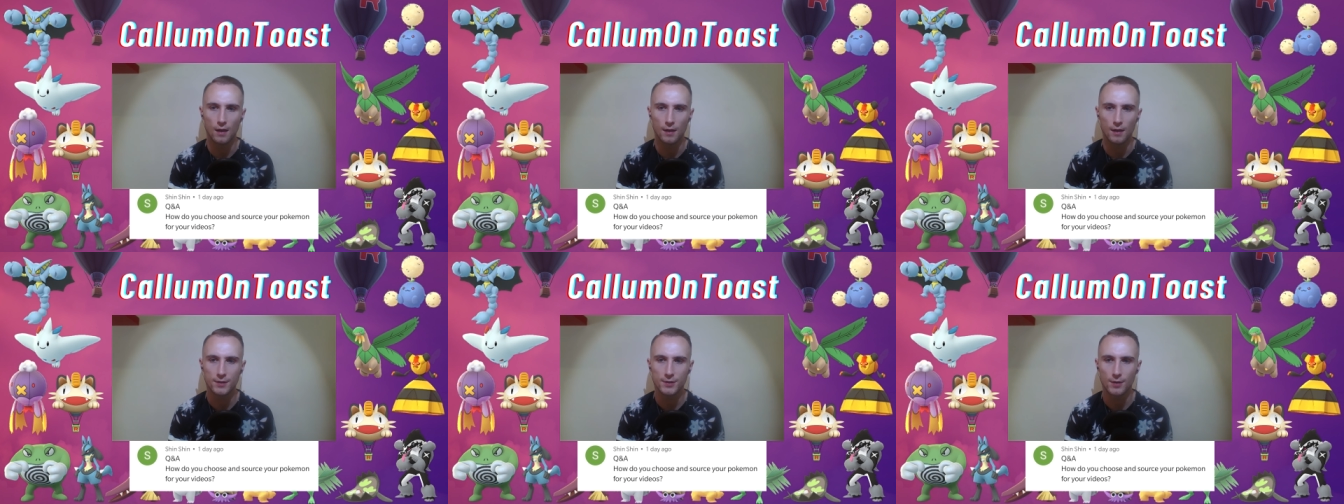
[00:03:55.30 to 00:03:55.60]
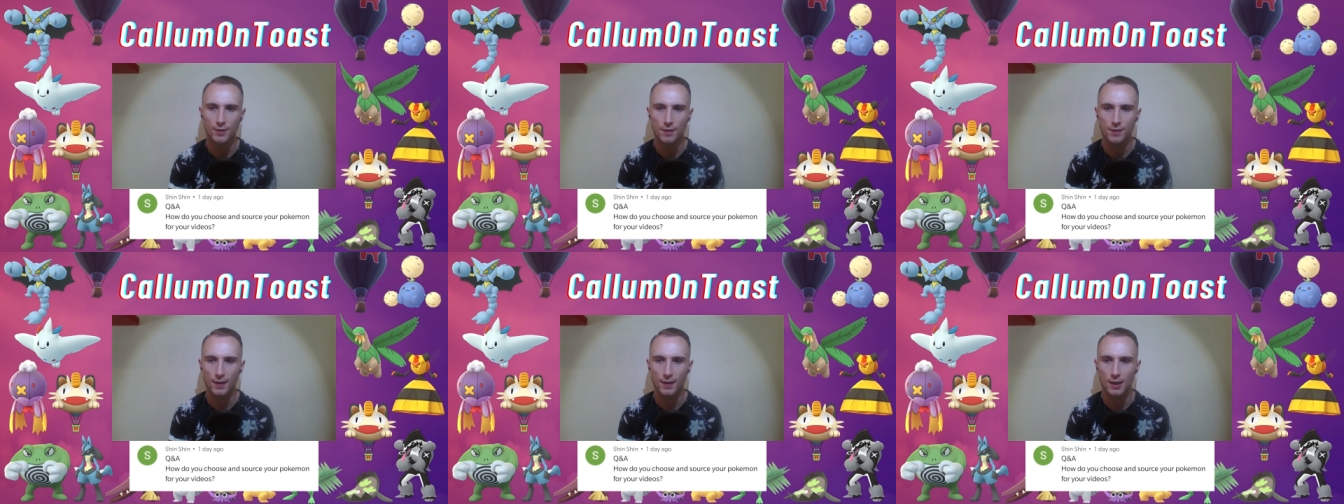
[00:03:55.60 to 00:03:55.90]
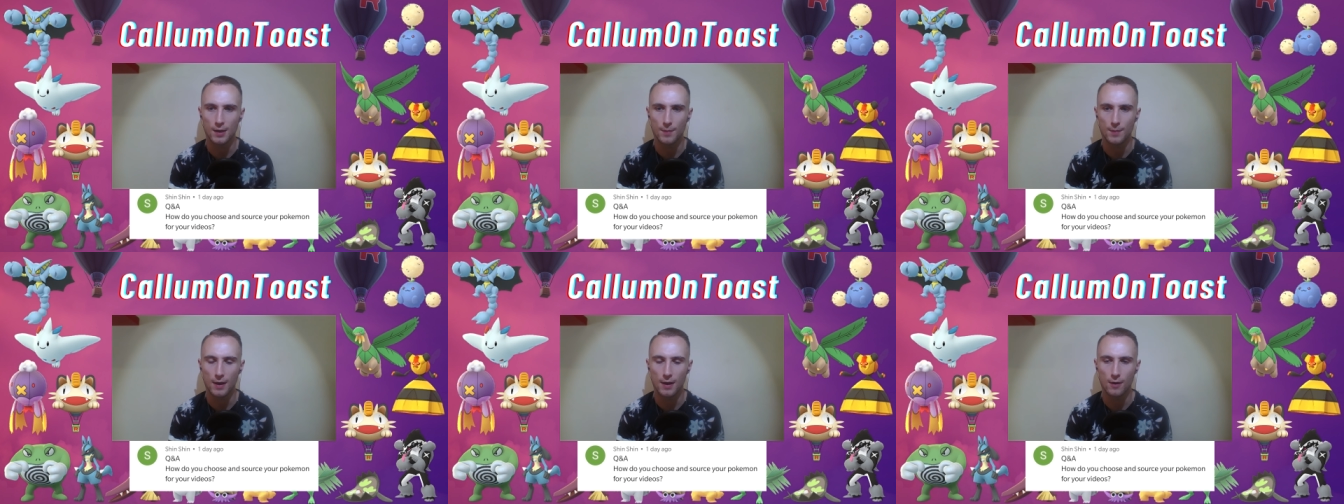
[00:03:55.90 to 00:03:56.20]
So I
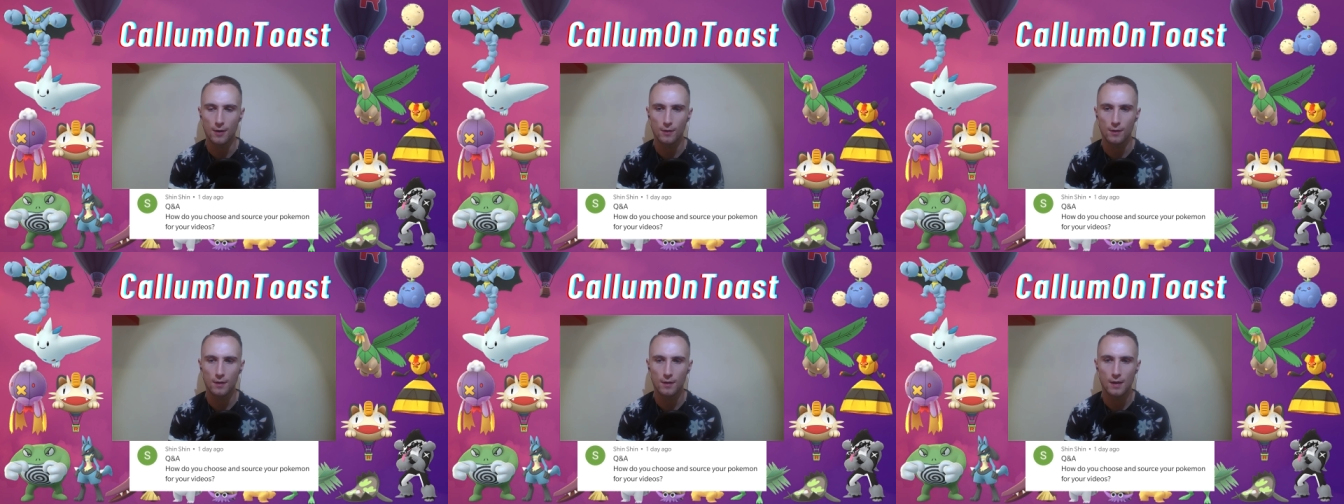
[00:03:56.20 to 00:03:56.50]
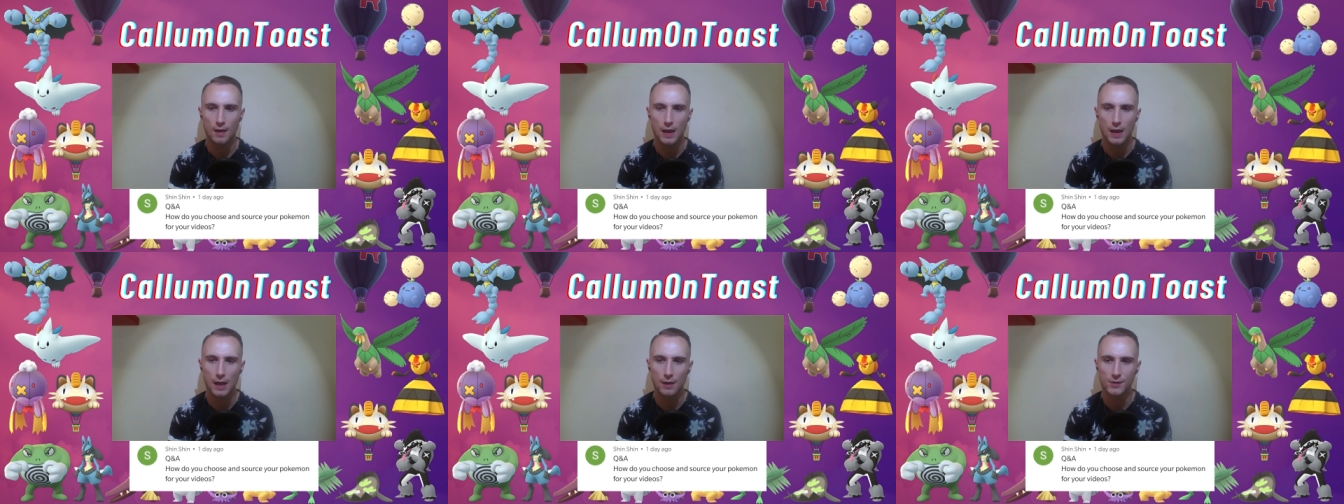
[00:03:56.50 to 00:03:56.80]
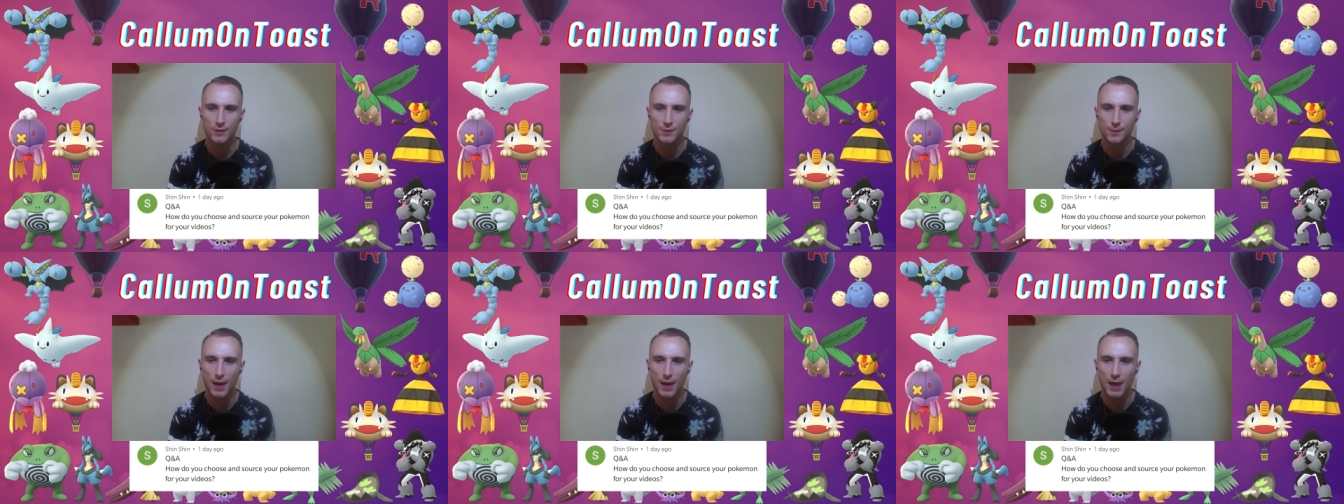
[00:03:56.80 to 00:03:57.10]
think about how
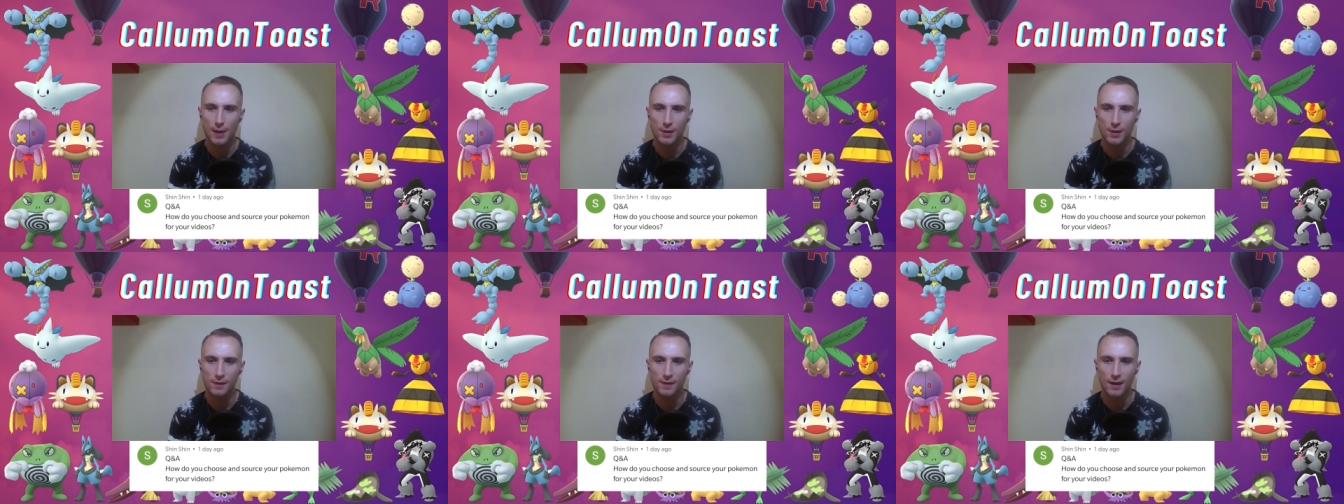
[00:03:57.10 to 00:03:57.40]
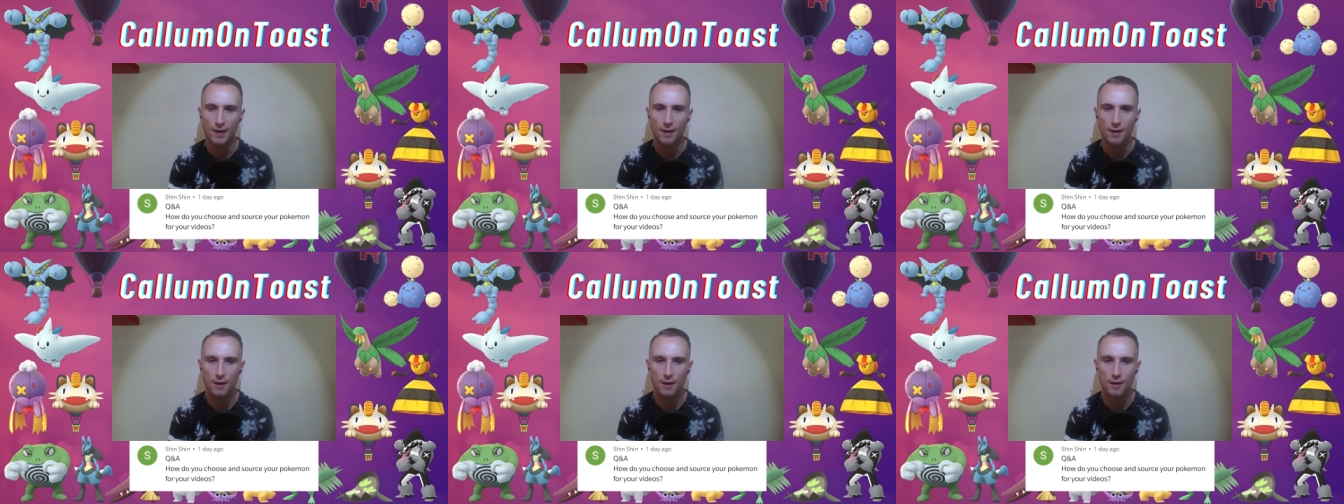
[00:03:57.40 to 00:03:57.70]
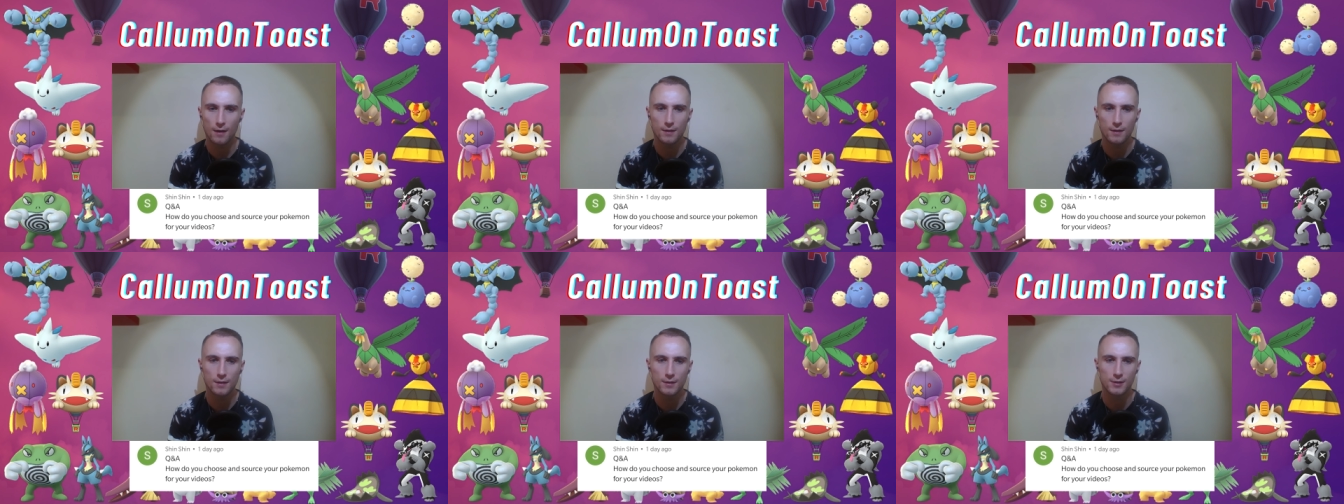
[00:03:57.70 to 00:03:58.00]
spammy they are,